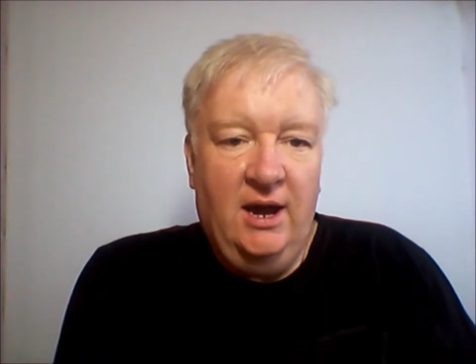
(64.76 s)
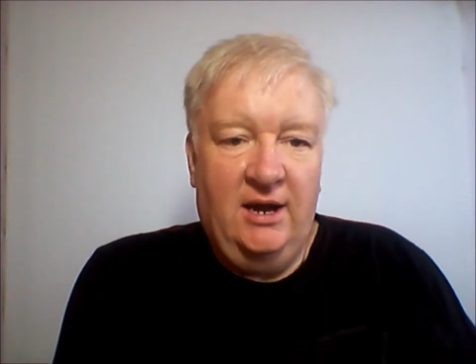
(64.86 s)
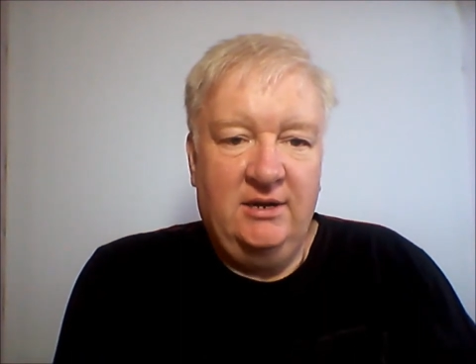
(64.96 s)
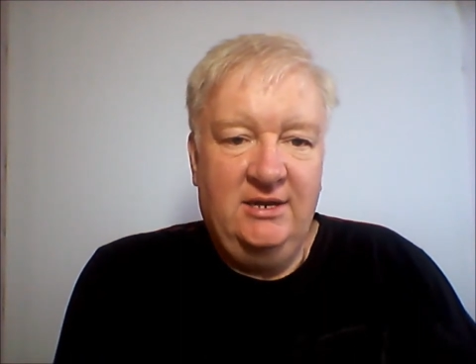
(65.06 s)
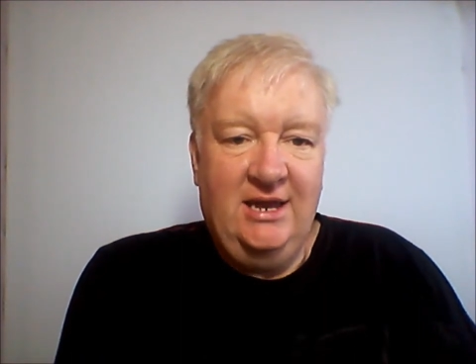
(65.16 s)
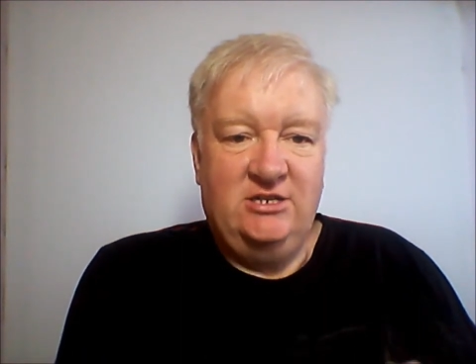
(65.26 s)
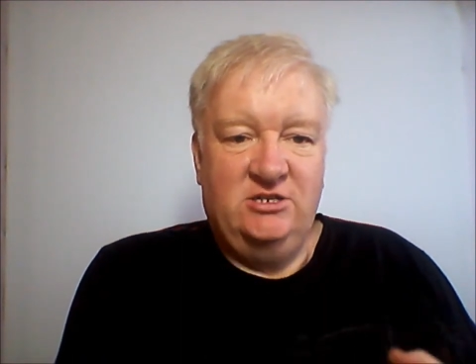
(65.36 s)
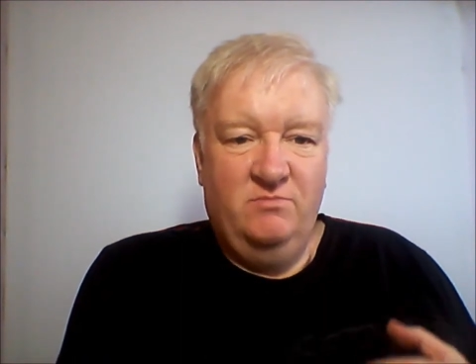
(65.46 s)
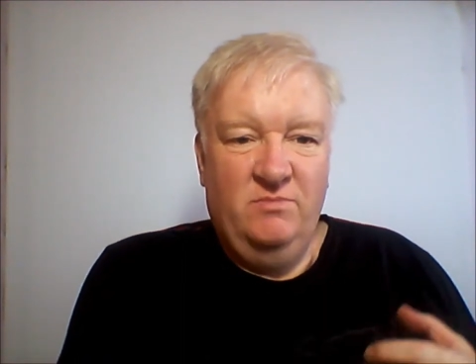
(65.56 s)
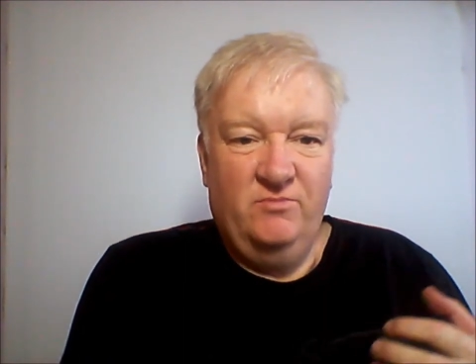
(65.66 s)
and get
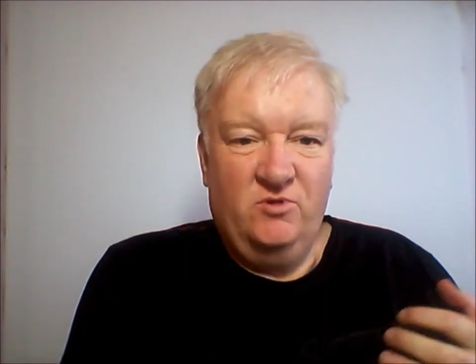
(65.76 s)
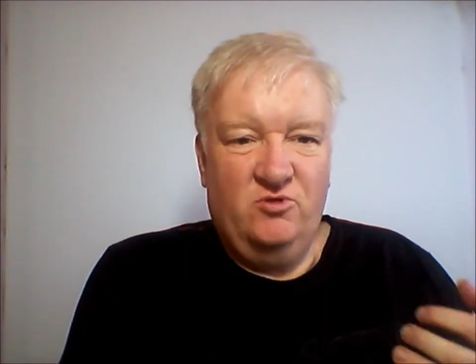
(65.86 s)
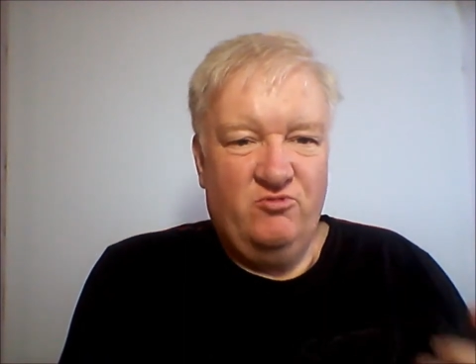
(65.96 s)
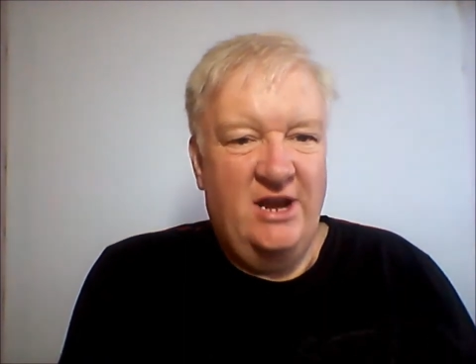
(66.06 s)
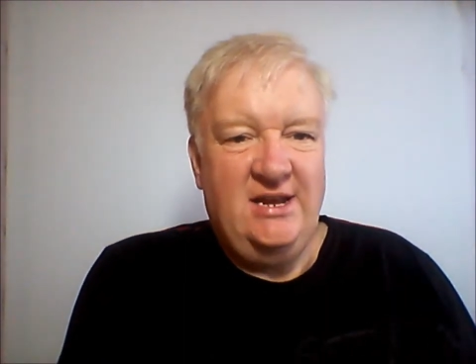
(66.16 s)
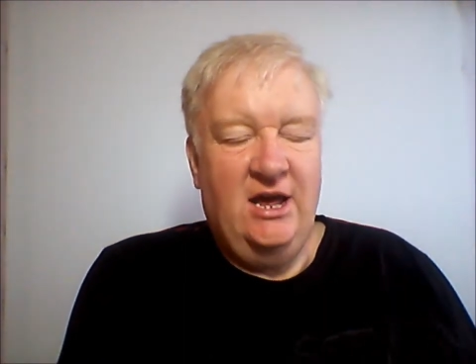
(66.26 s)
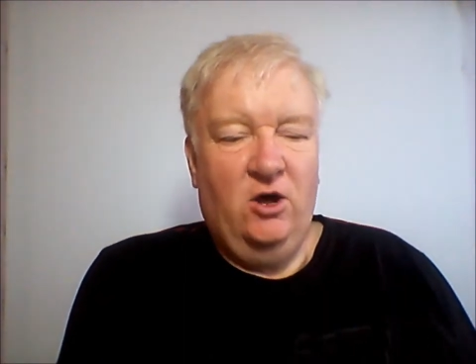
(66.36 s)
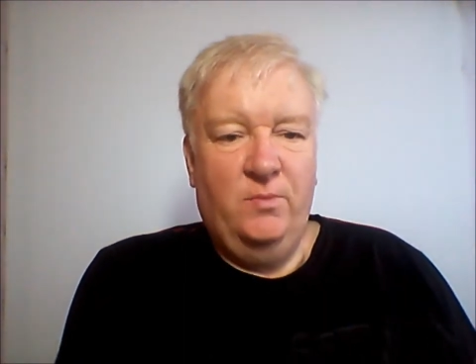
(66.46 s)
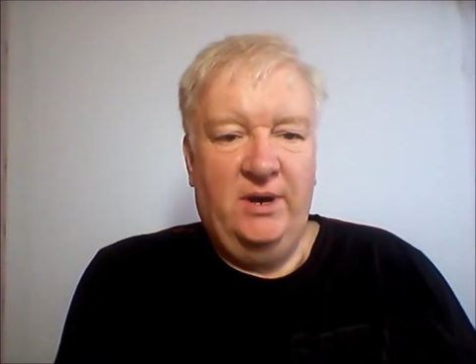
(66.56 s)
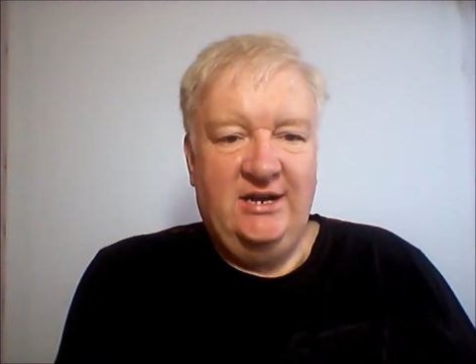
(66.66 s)
some great
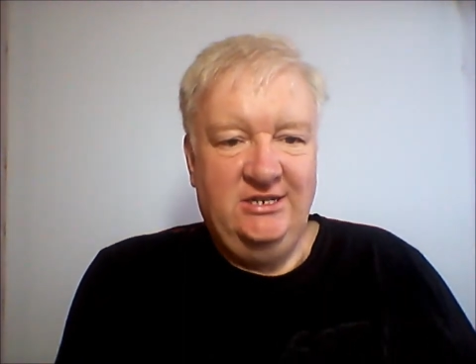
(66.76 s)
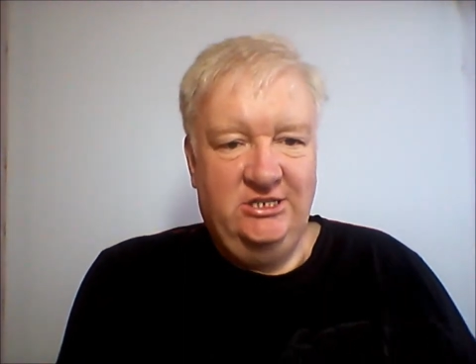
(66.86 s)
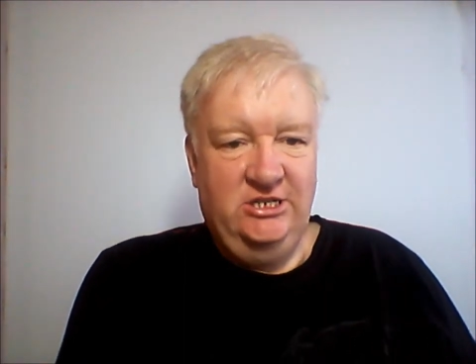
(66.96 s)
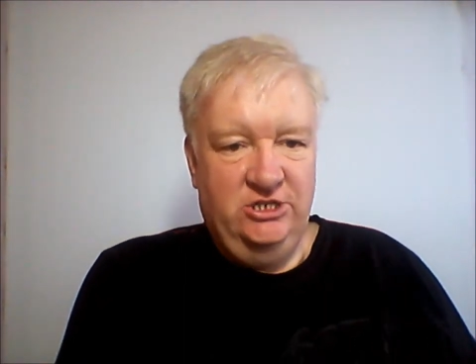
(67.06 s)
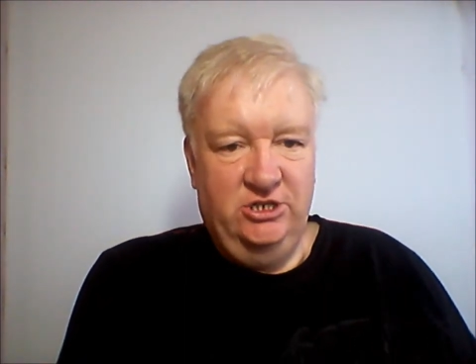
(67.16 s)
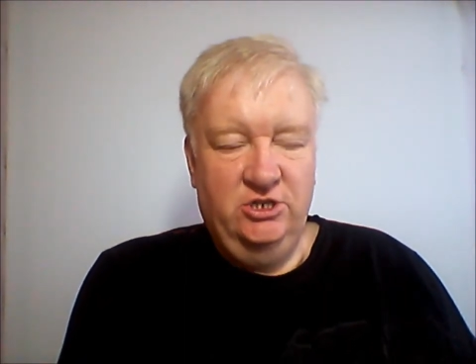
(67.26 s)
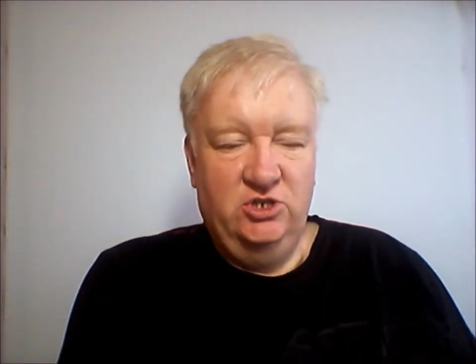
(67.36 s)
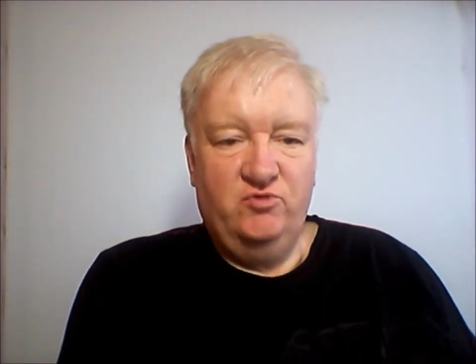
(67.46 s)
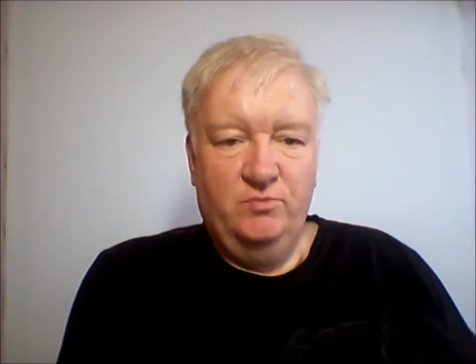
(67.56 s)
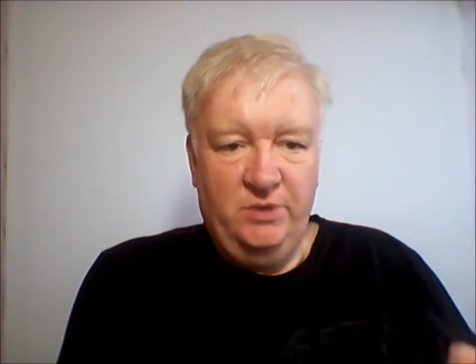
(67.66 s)
help and assistance
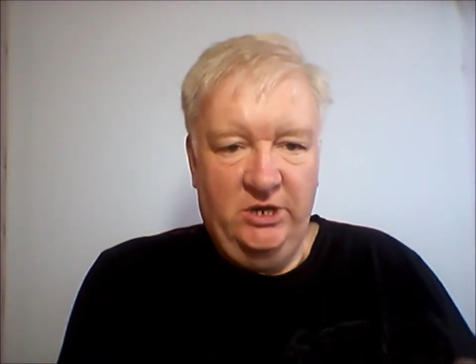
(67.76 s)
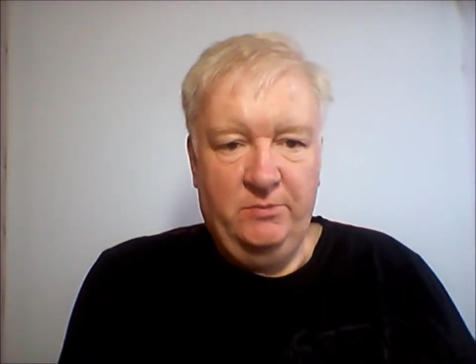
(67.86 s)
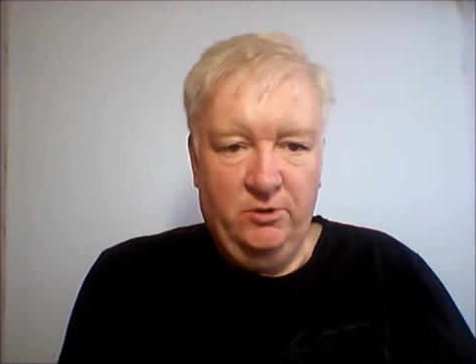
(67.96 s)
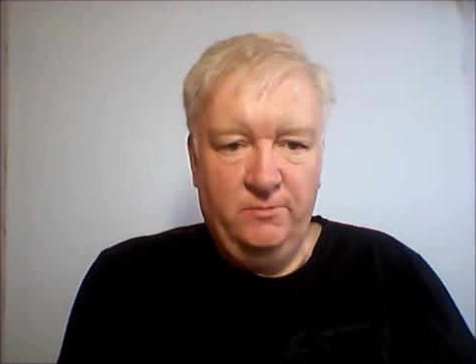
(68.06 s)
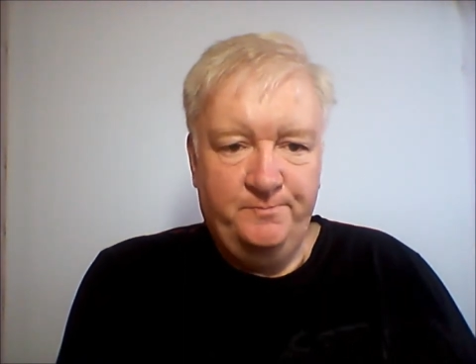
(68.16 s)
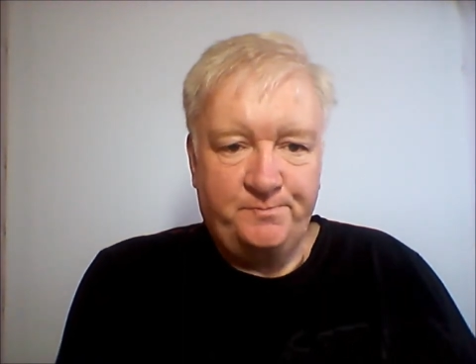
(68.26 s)
from people